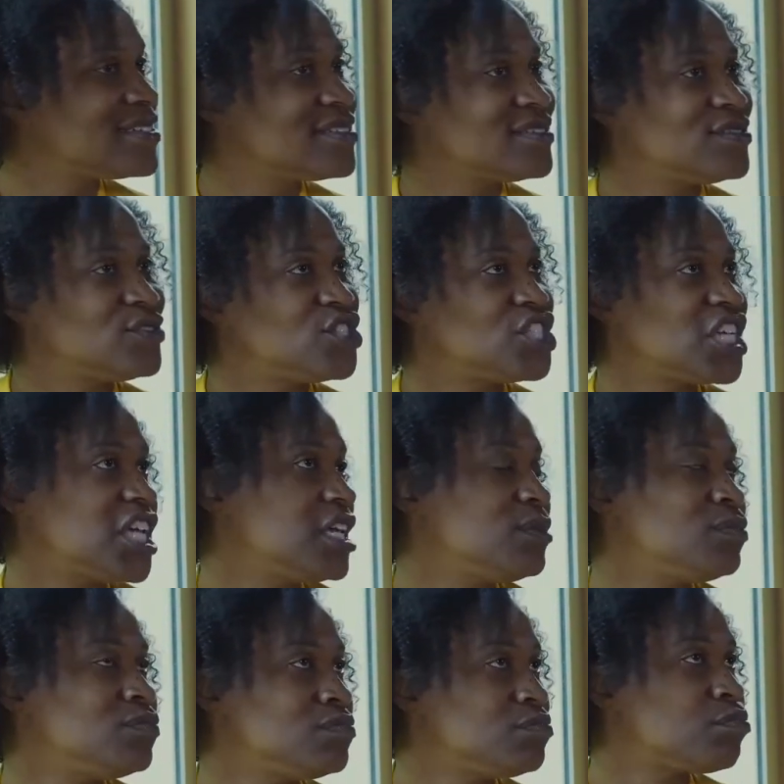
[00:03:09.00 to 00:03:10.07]

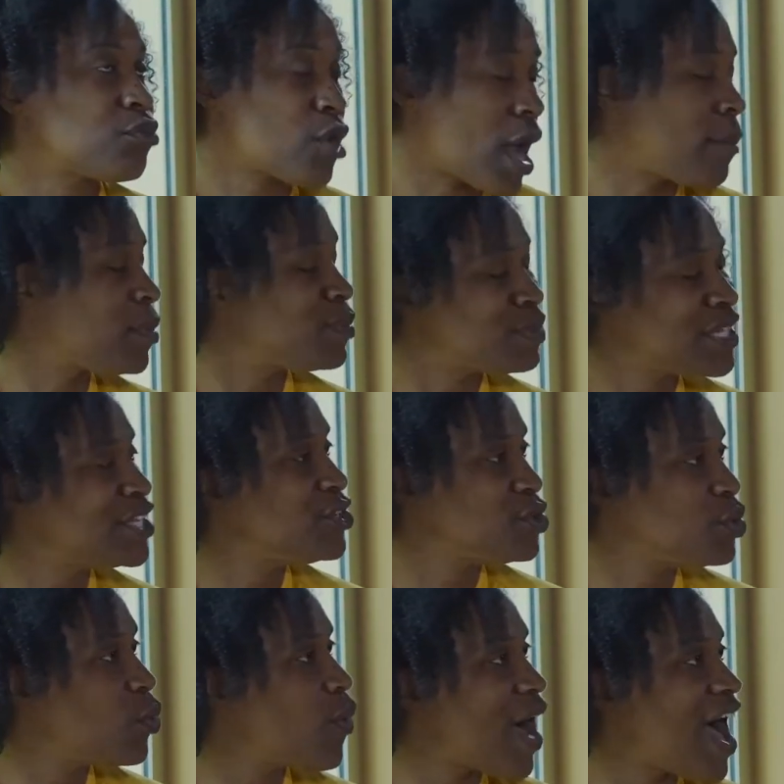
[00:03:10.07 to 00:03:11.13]
She probably
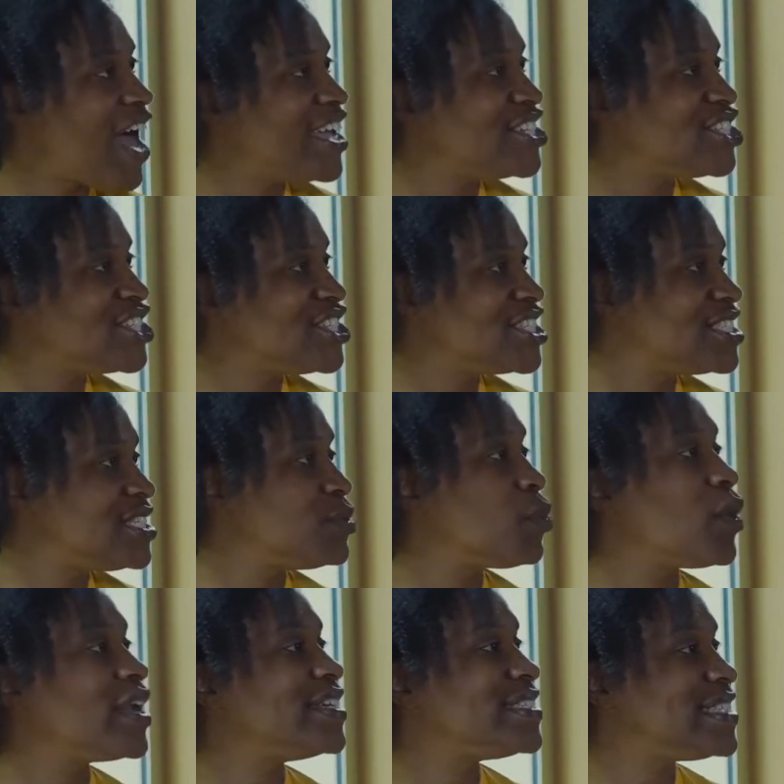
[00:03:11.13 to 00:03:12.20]
knew why. She just didn't
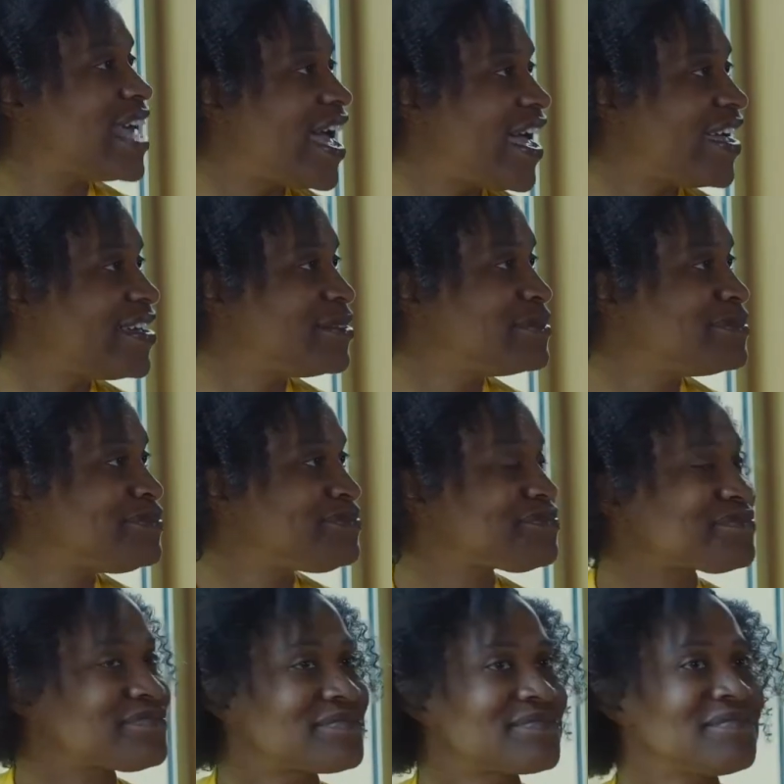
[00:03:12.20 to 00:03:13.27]
want to say.
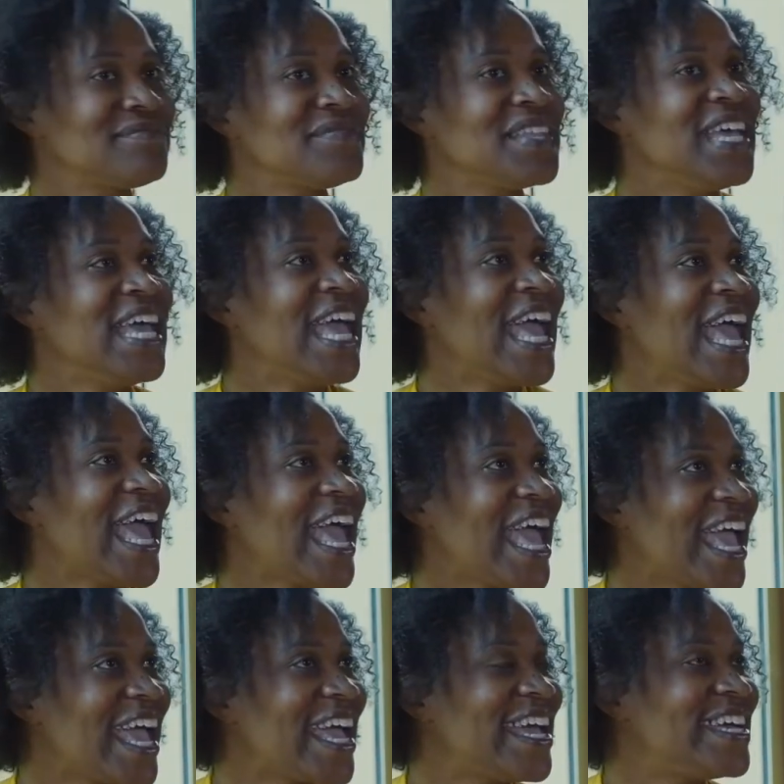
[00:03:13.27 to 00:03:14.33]

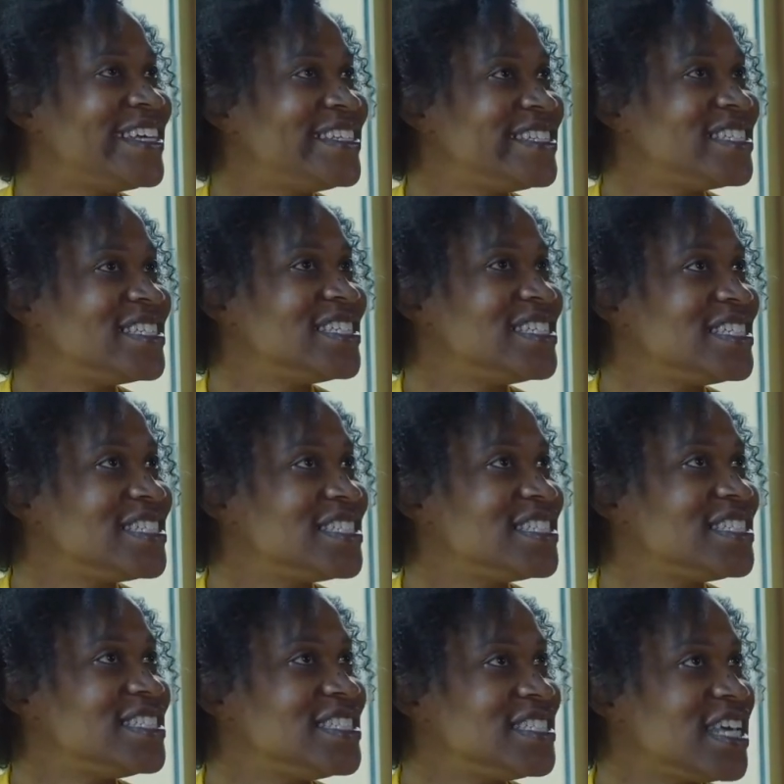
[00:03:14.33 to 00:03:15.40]
And
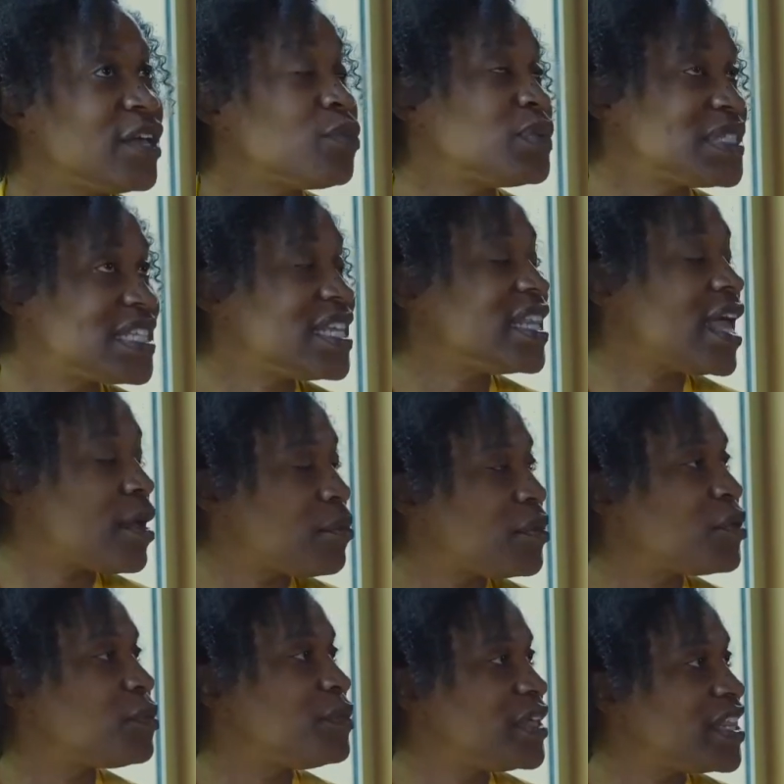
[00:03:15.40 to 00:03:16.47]
it was in that
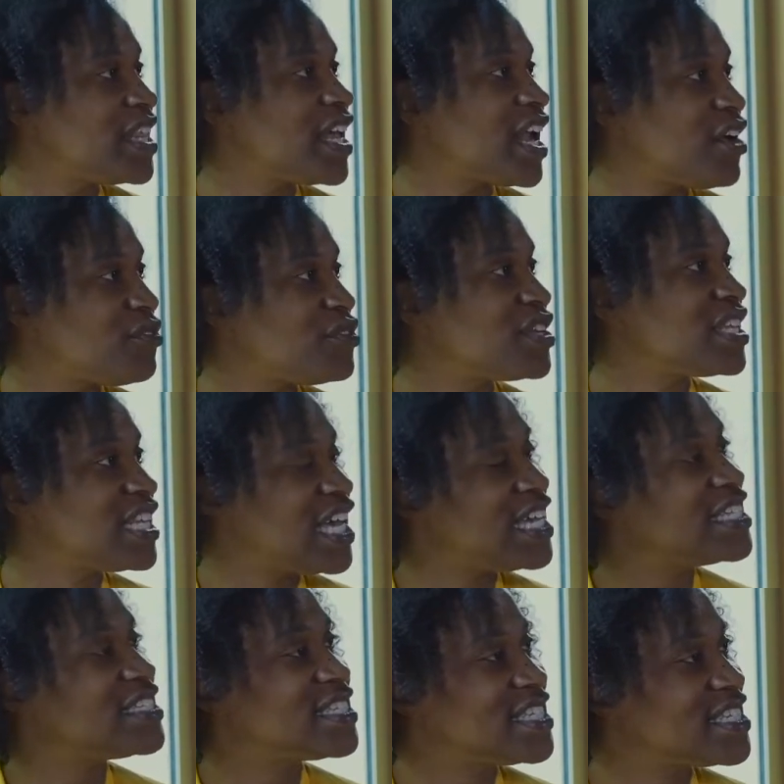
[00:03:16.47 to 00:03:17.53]
moment that I
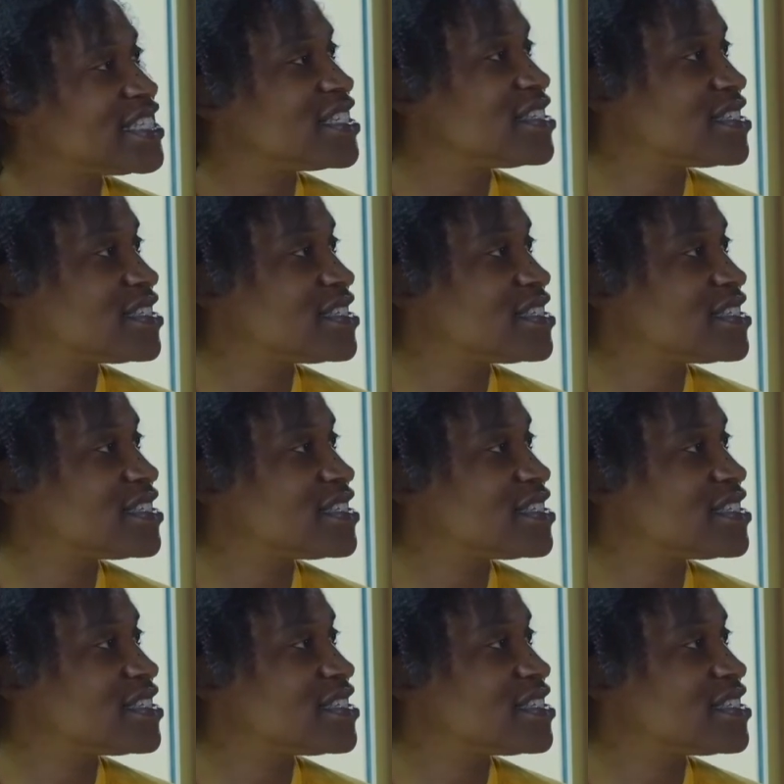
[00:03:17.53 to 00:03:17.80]
realized this is